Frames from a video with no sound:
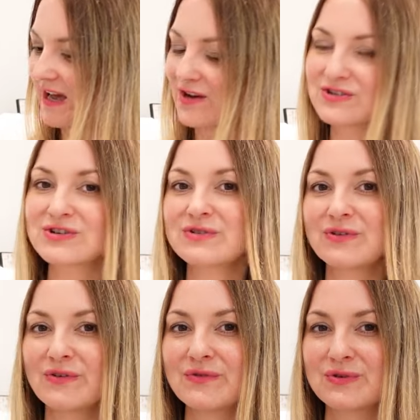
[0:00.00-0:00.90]
I'll show
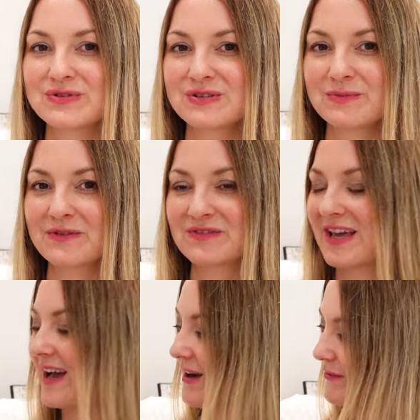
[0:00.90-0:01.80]
you, of course, some of the
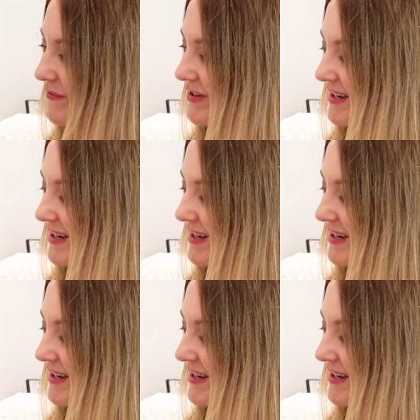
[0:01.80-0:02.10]
outfit